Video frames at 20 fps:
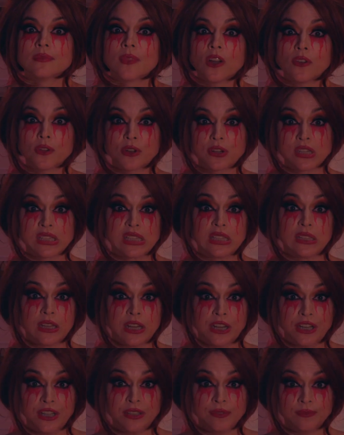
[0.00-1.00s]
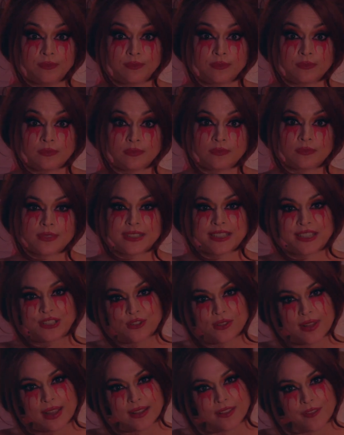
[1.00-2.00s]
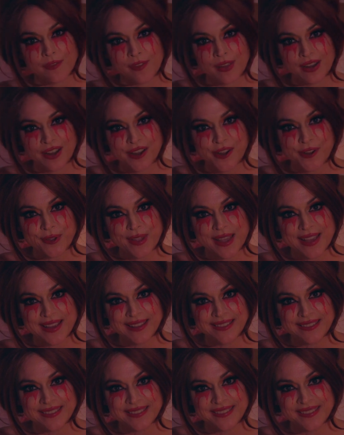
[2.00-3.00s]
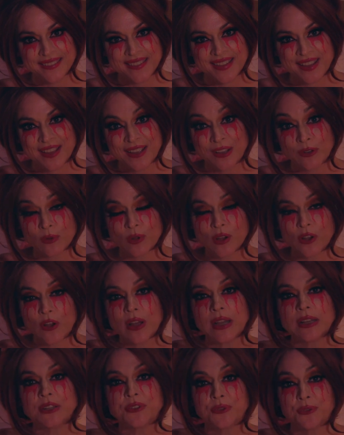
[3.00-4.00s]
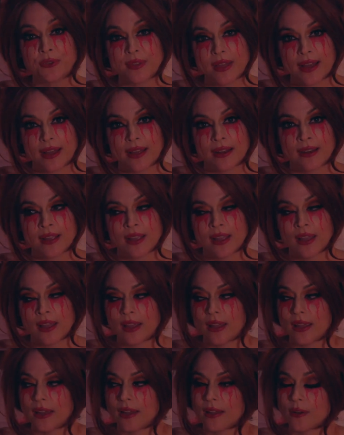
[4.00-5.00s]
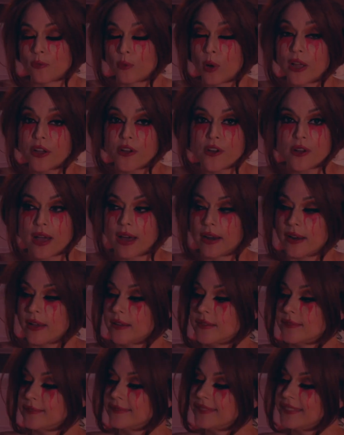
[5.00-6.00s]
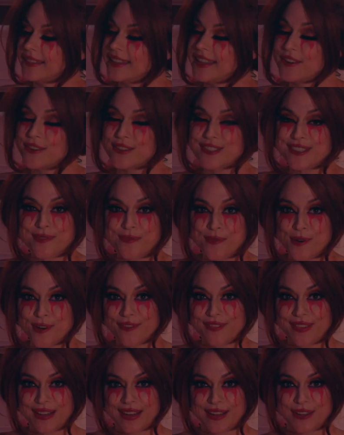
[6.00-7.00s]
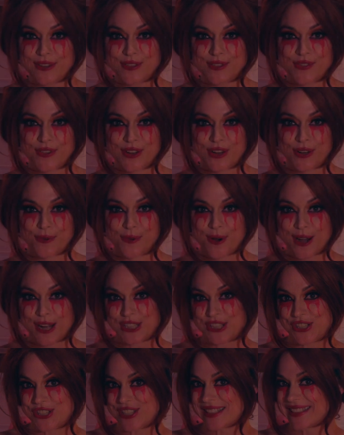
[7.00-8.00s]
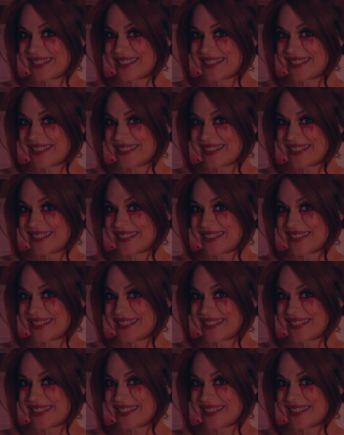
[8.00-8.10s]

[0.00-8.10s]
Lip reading: Oh, you're still here? Did you like the video yet? Well, go ahead and do that. And while you're at it, here are some more videos for you to watch.